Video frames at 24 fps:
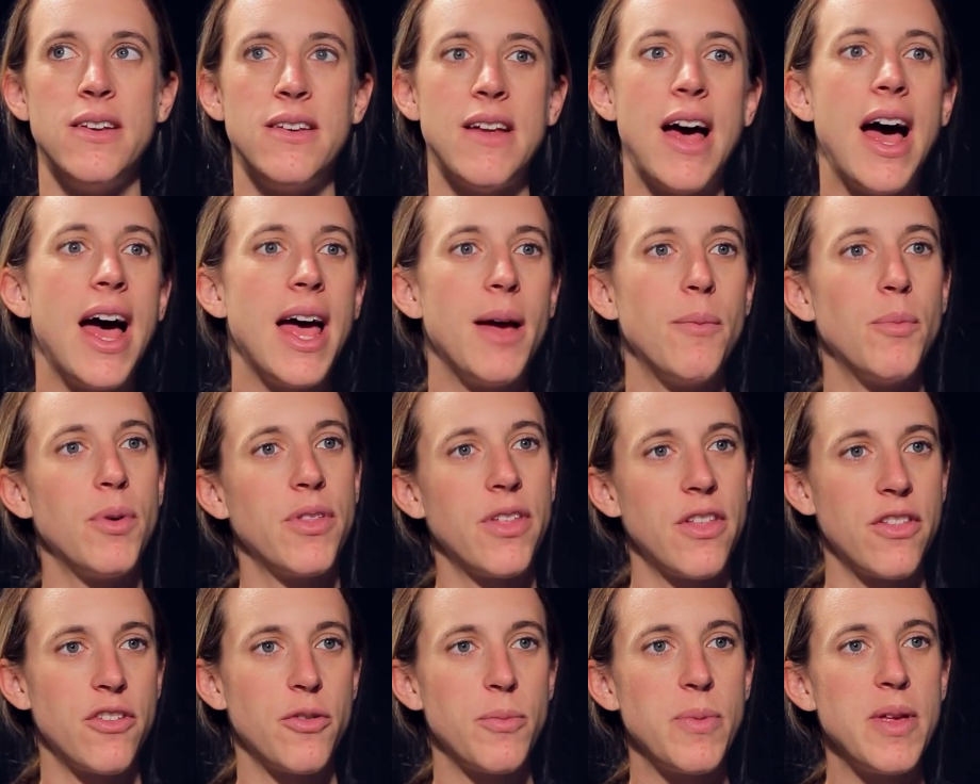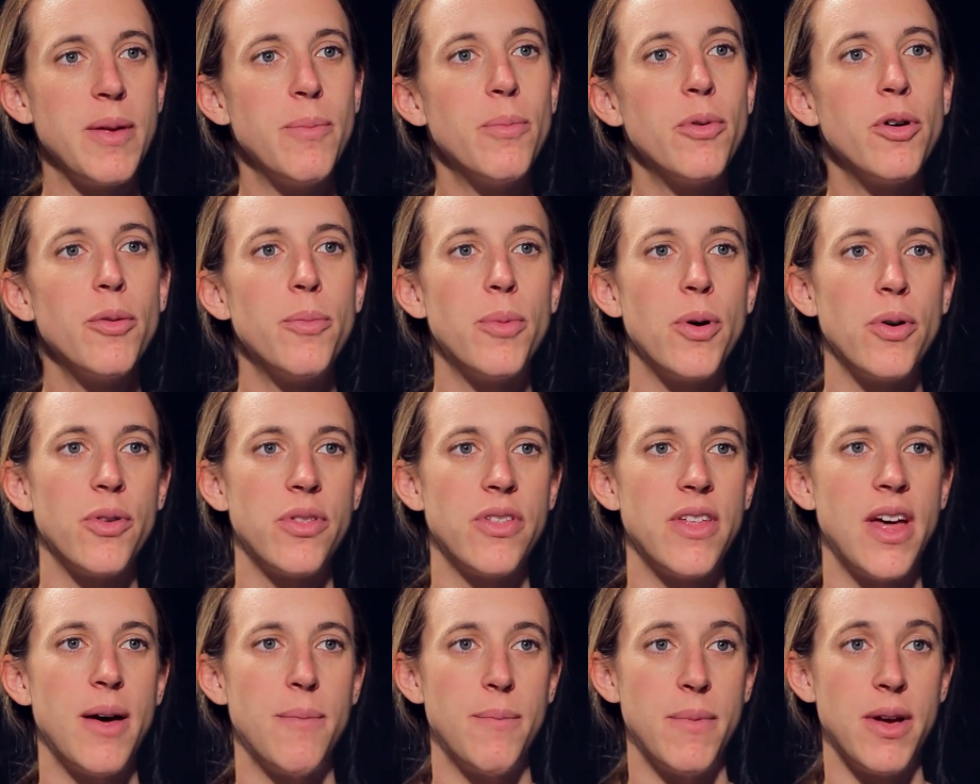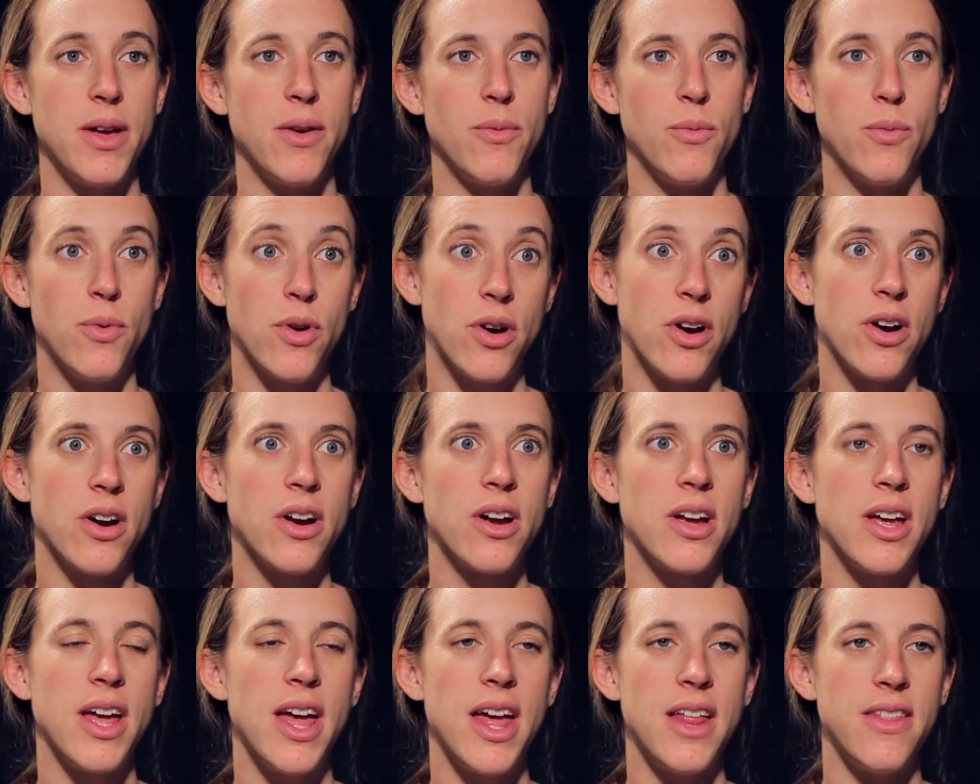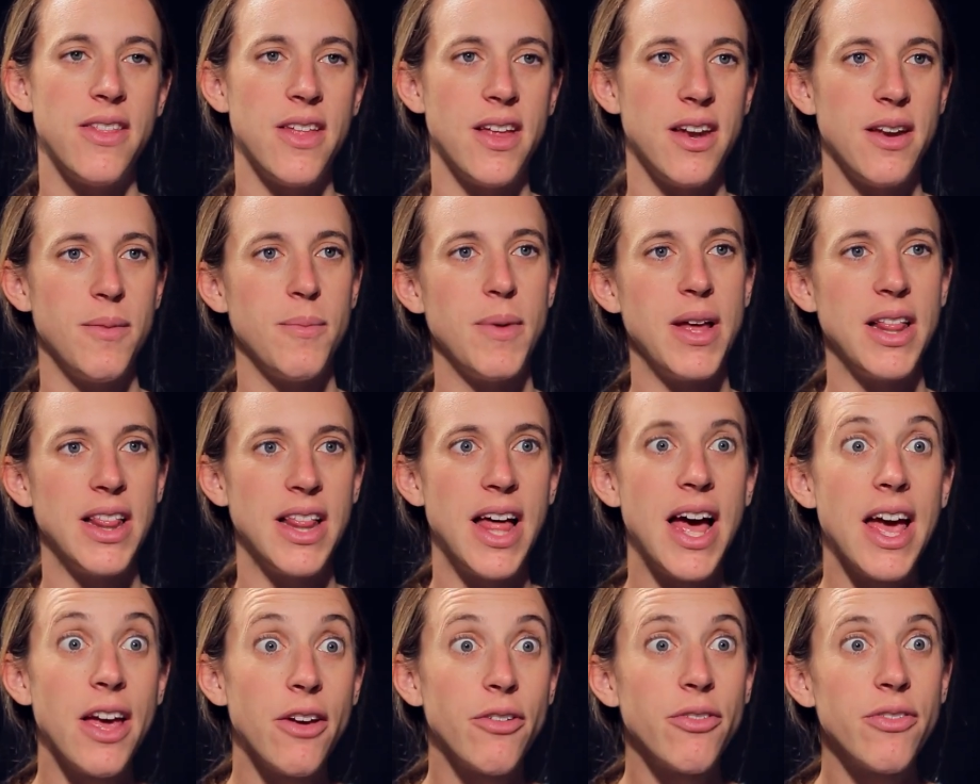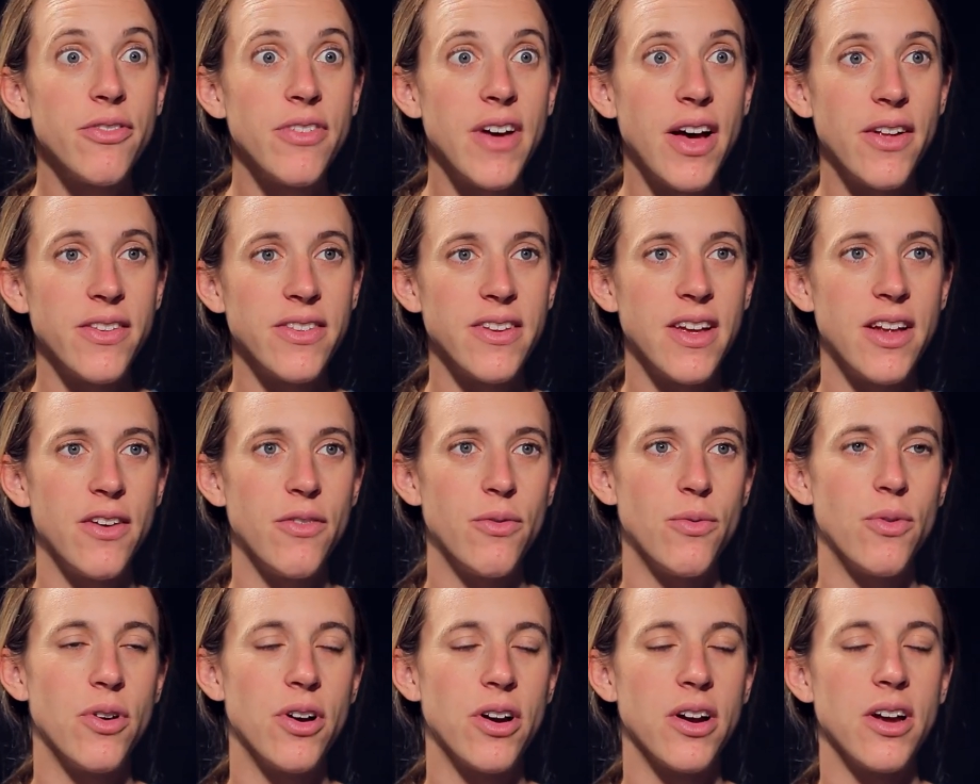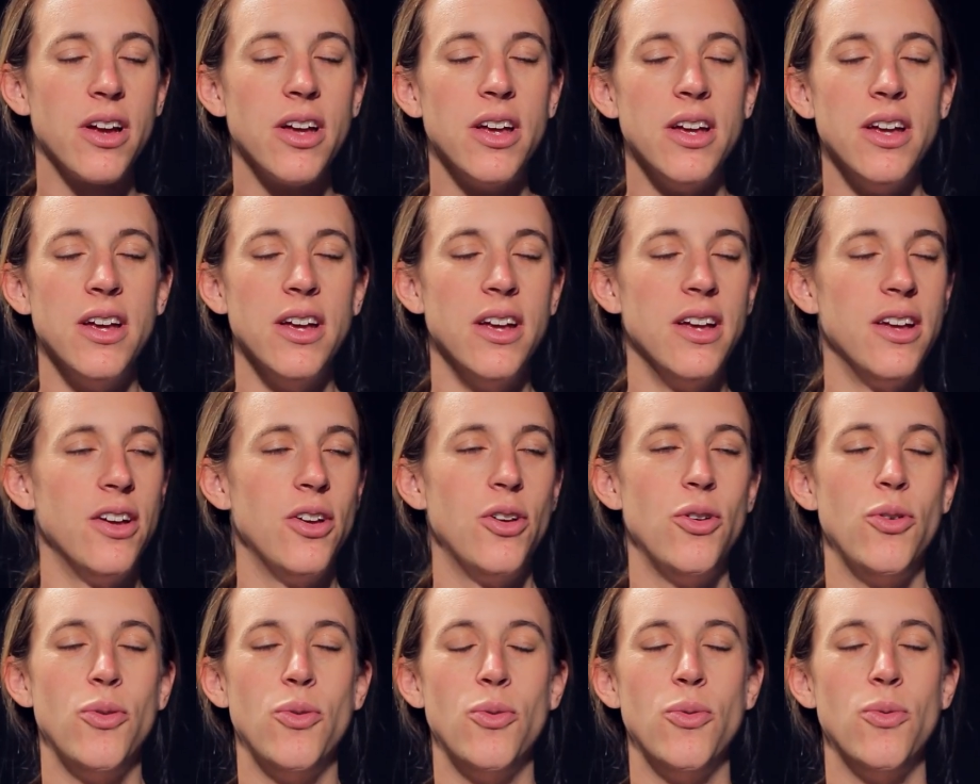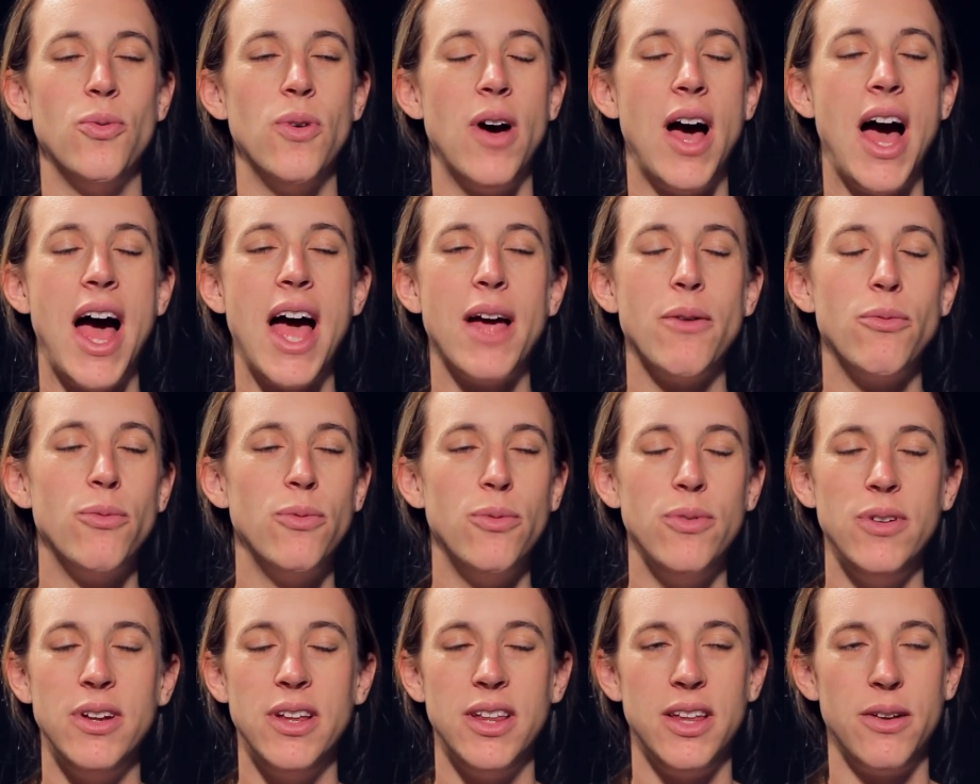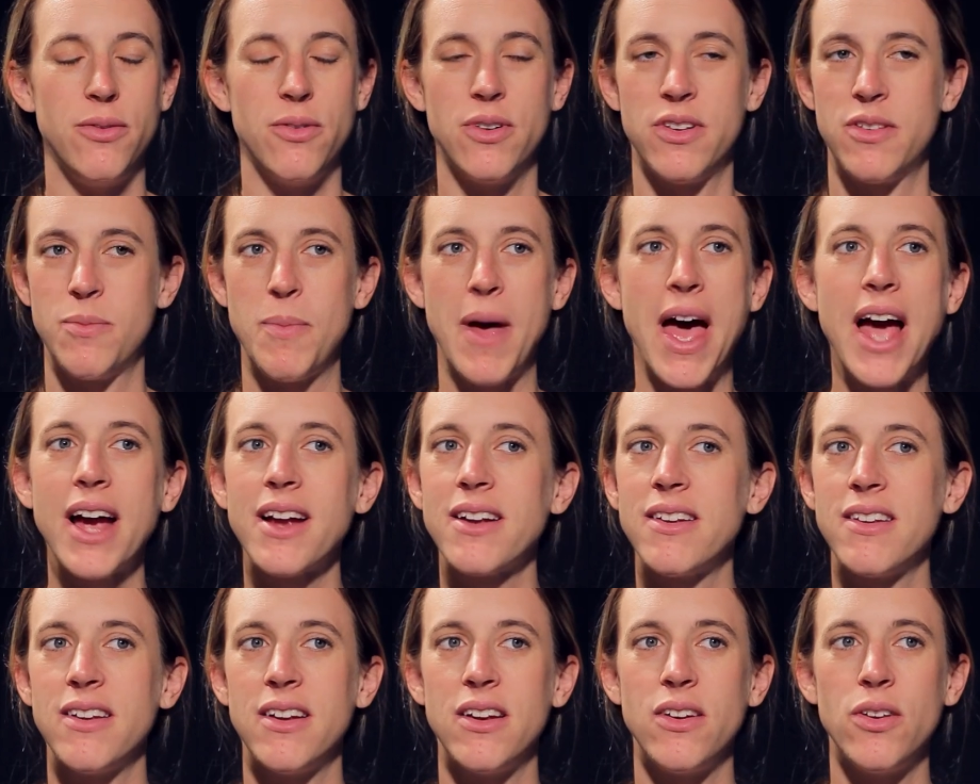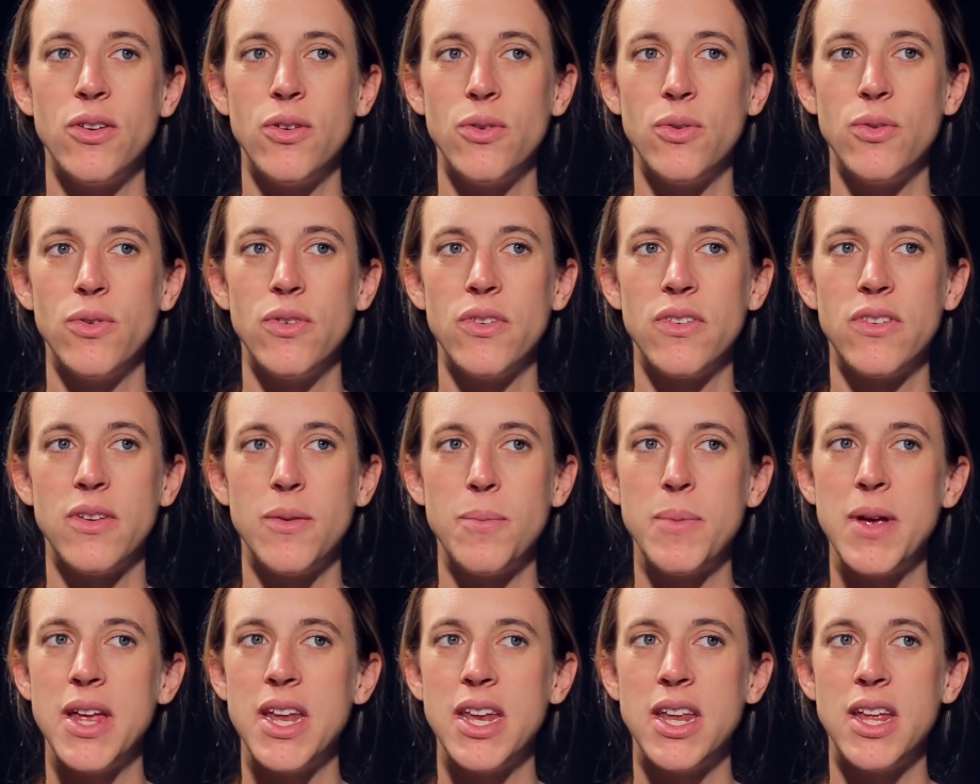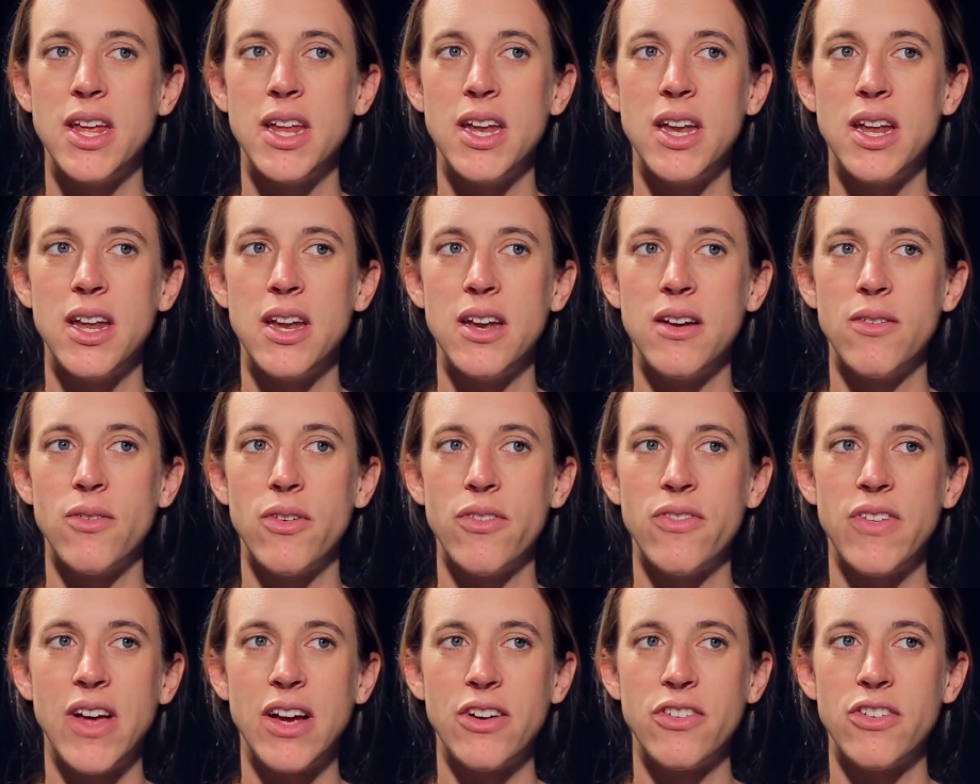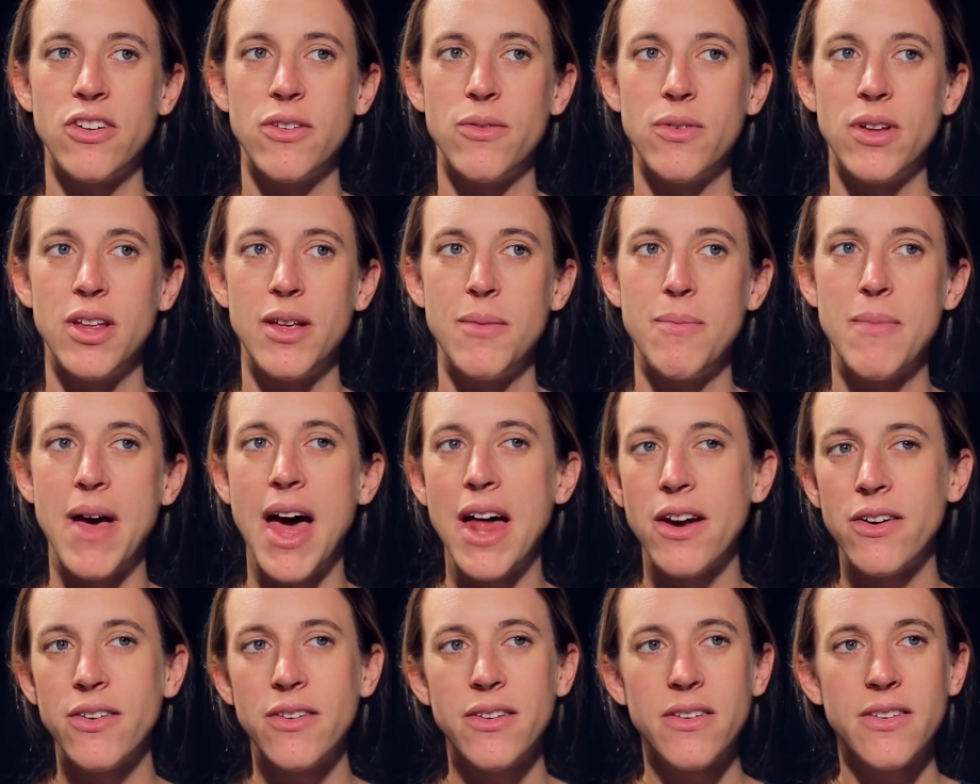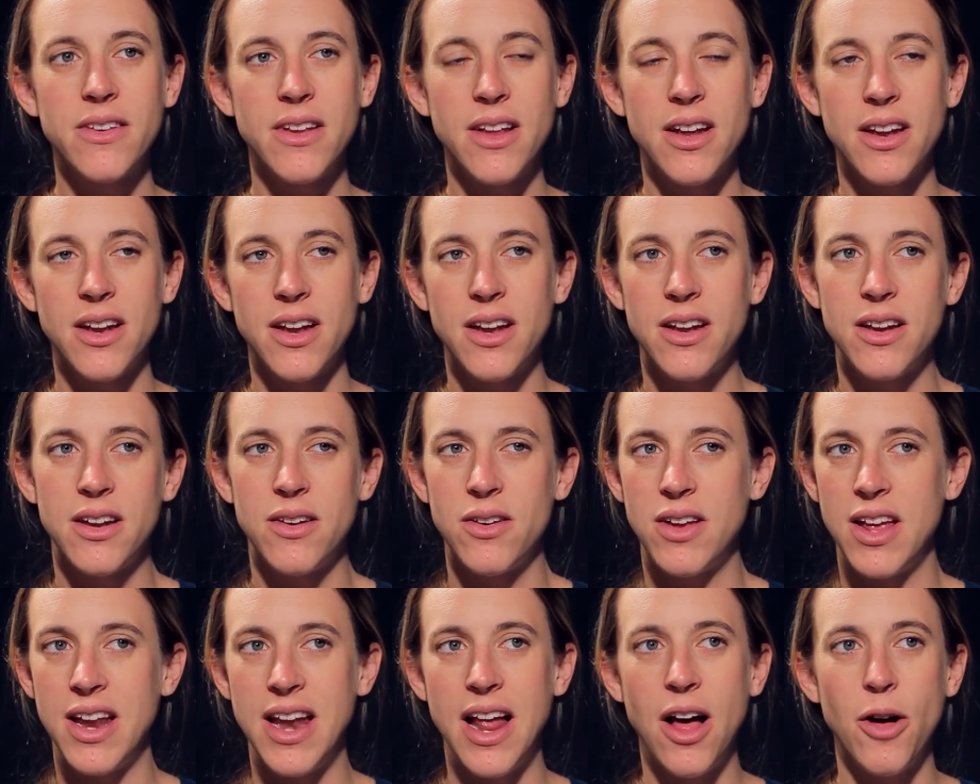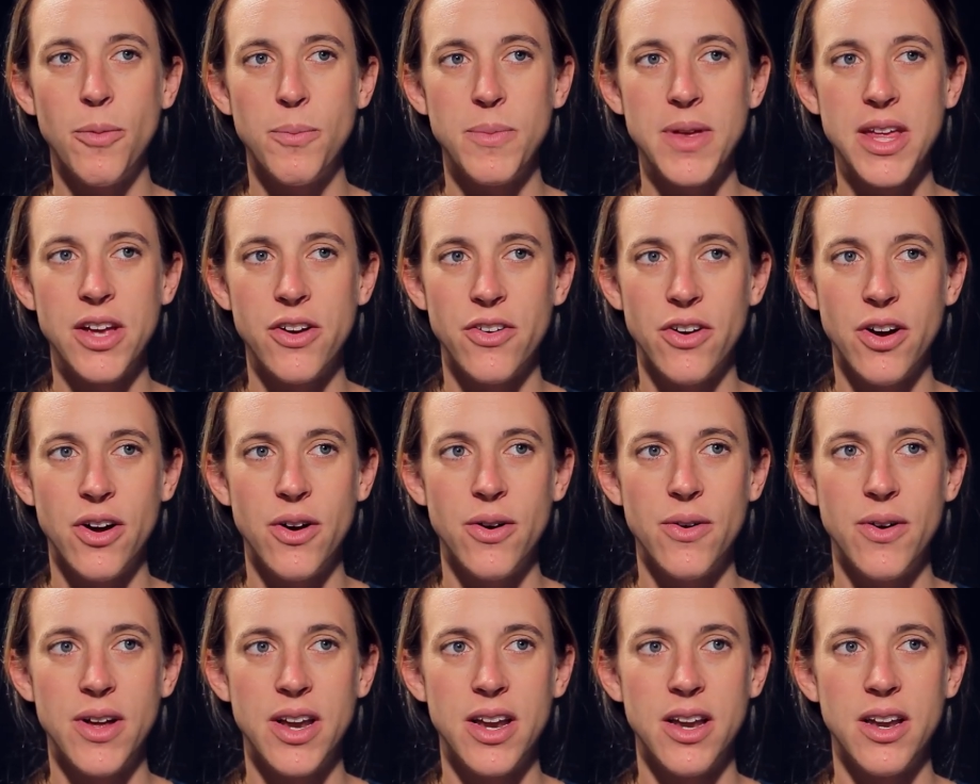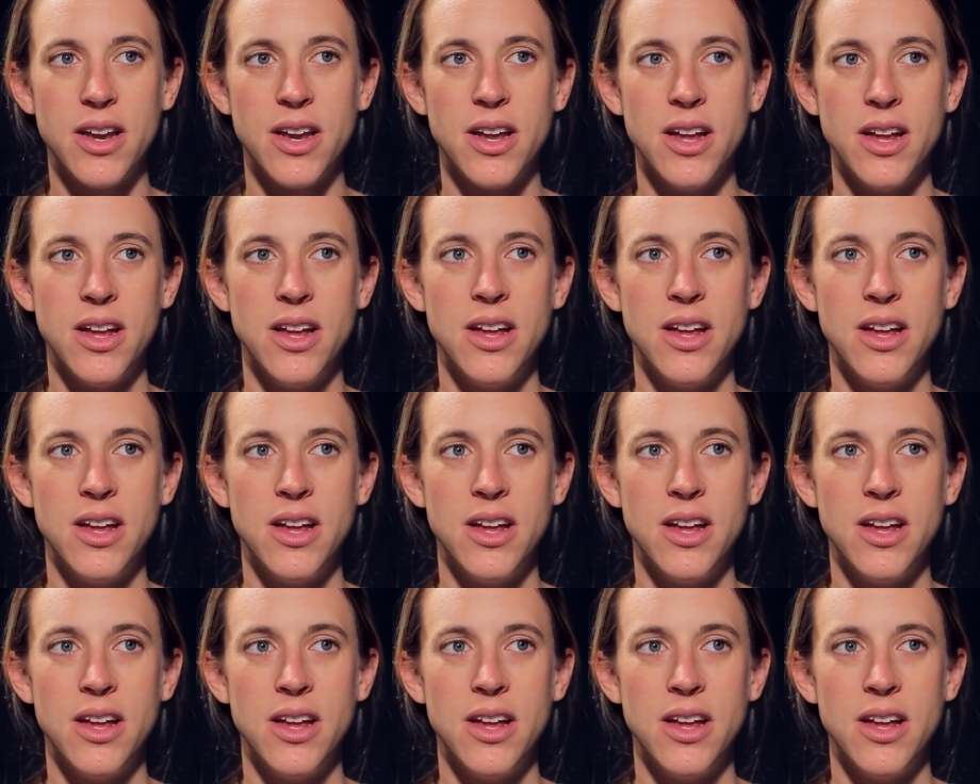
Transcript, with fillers: time with other people, both at my work and then in my life outside of work, who I really respect and whose opinion and reflection really matters and can help me grow, and,